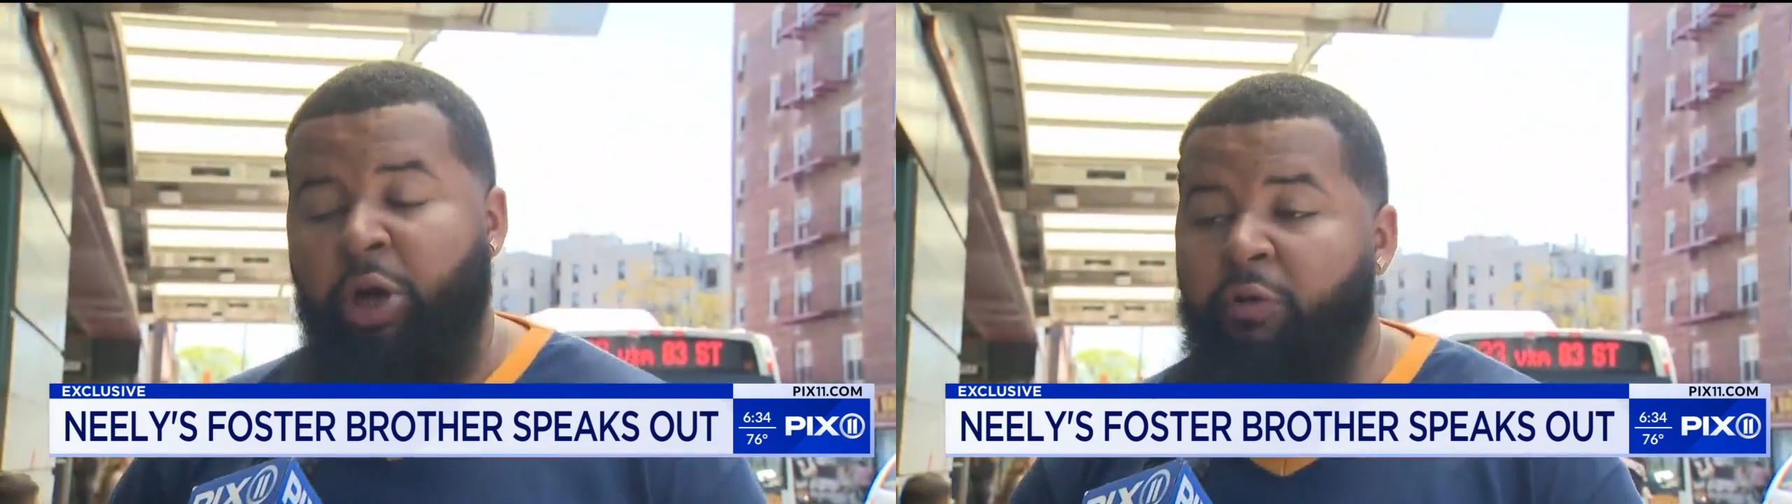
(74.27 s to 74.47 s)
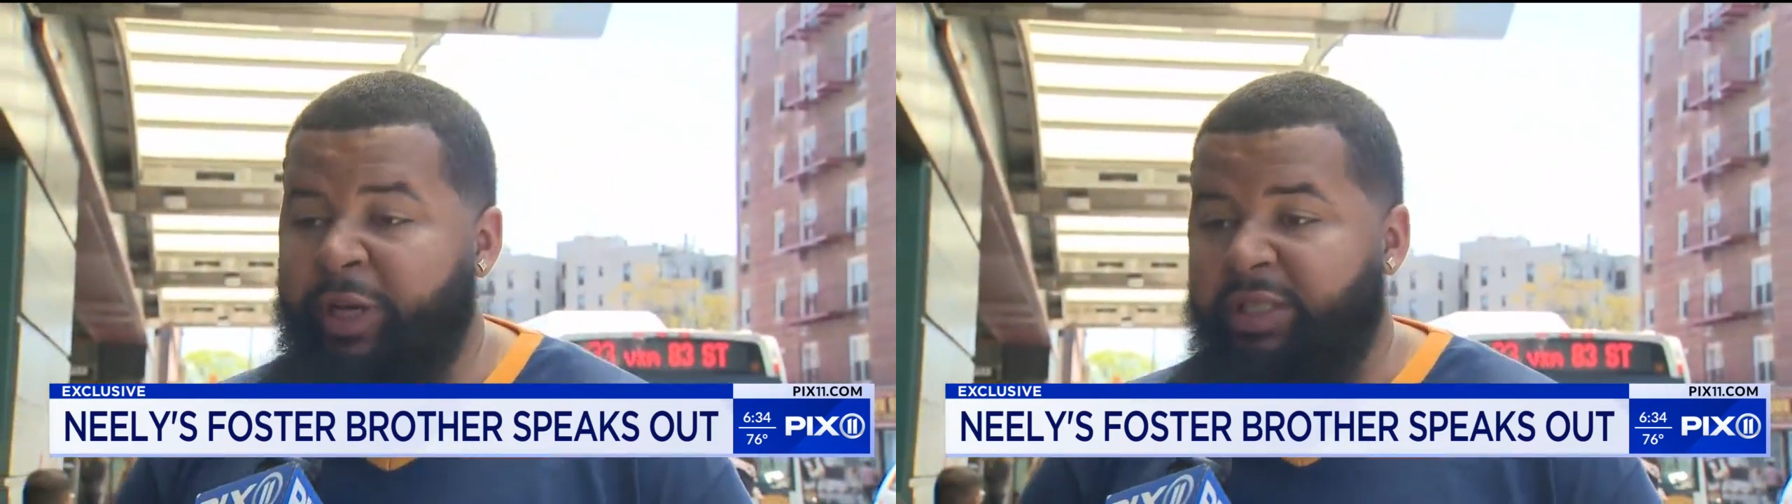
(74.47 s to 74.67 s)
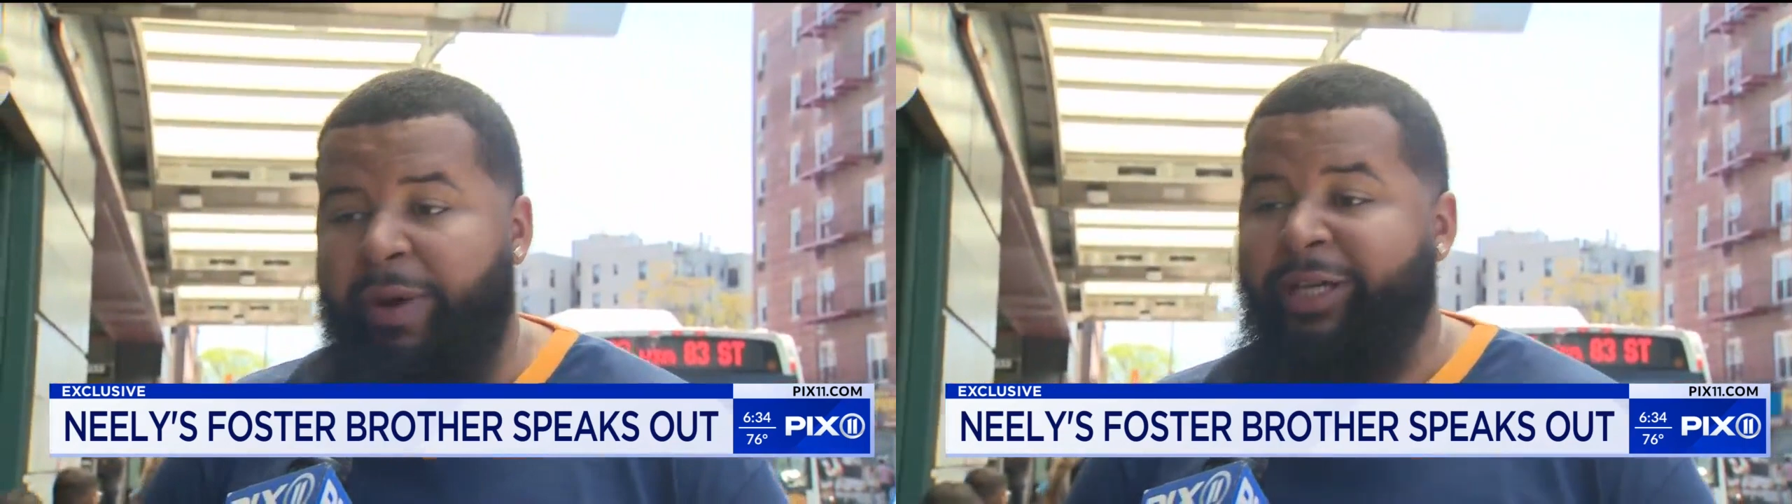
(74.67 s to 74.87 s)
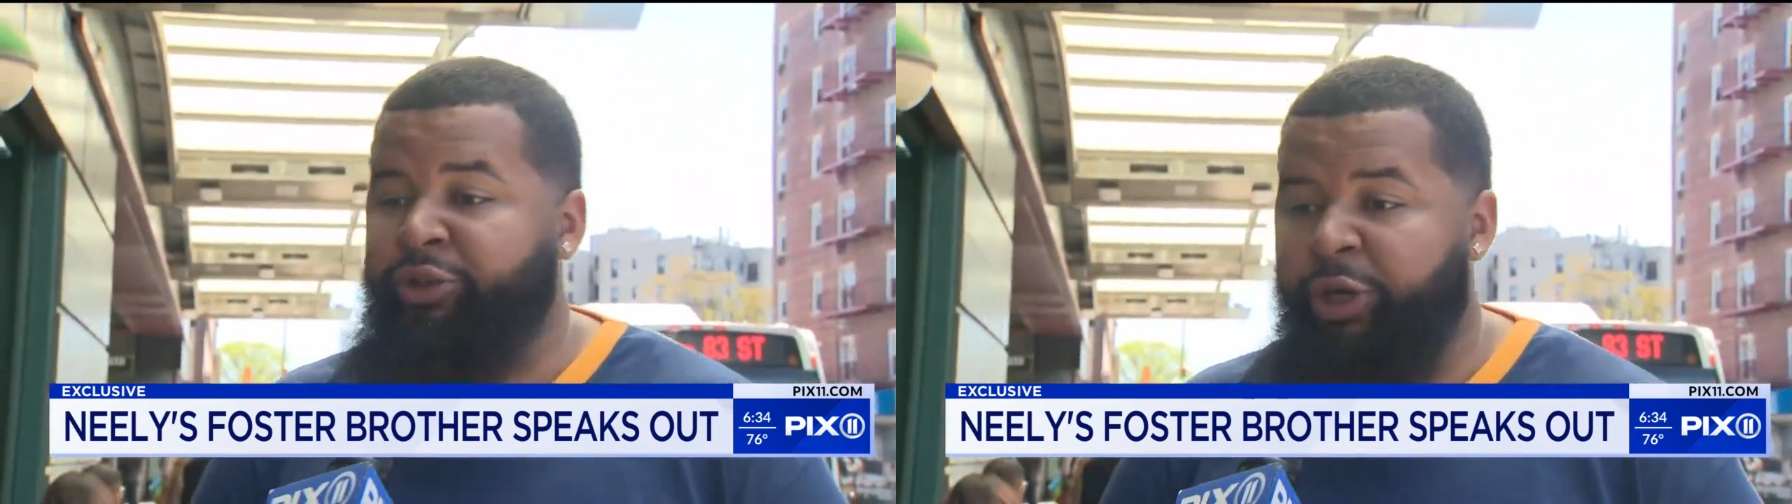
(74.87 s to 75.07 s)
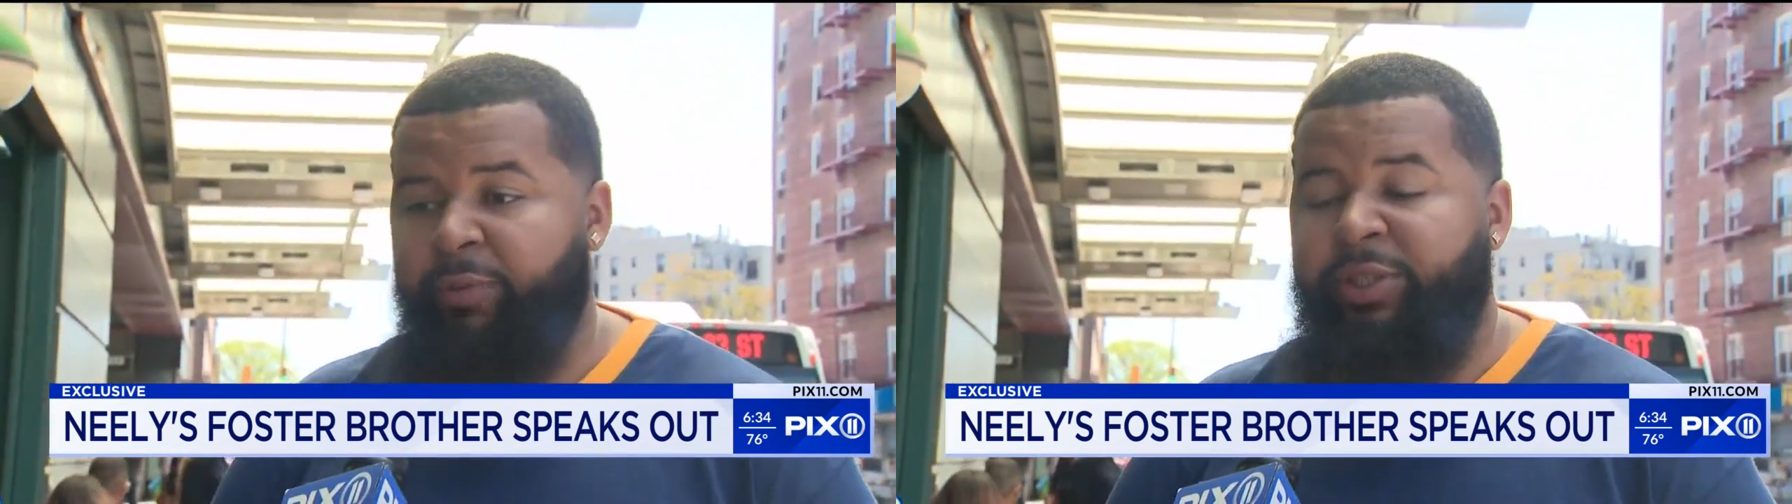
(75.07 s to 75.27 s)
no reason why
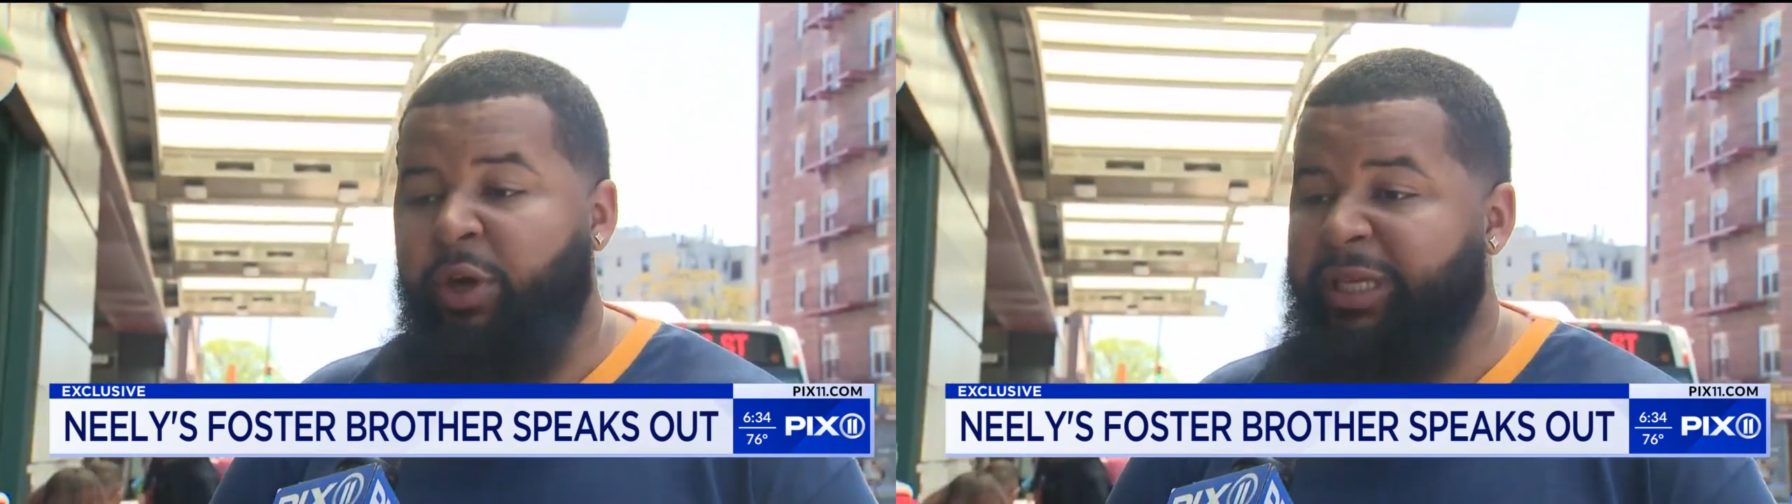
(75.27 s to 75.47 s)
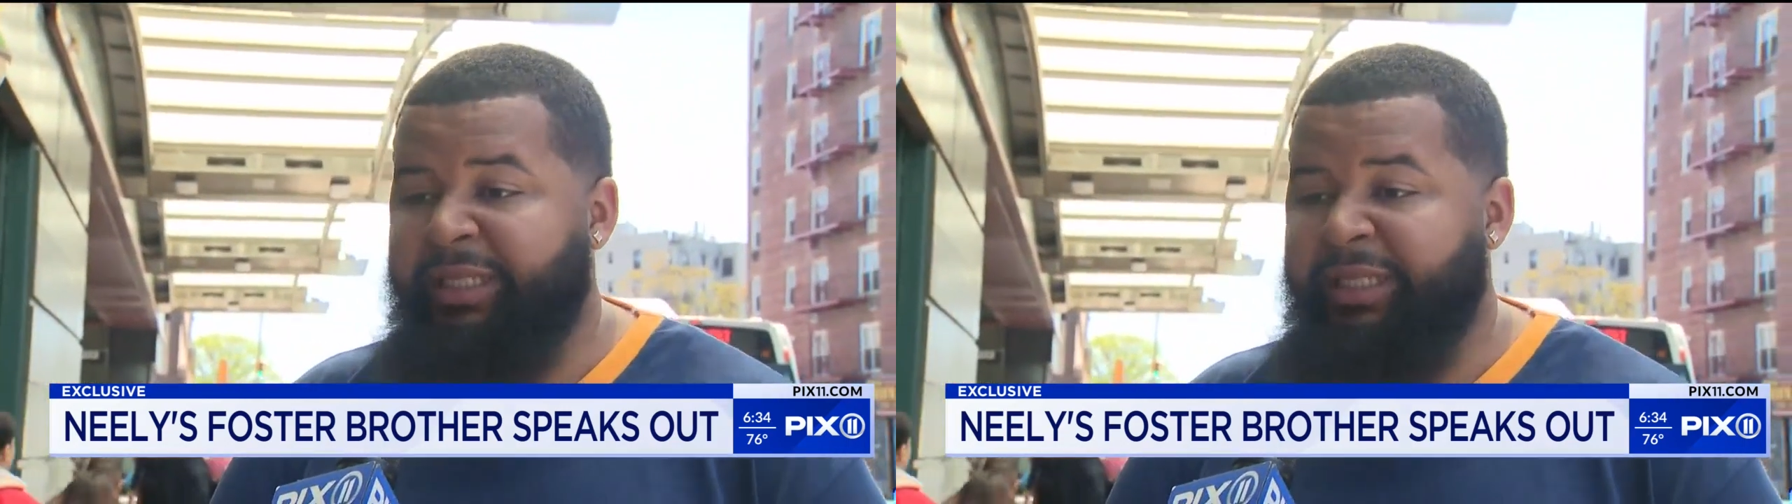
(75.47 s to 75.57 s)
Jordan was on the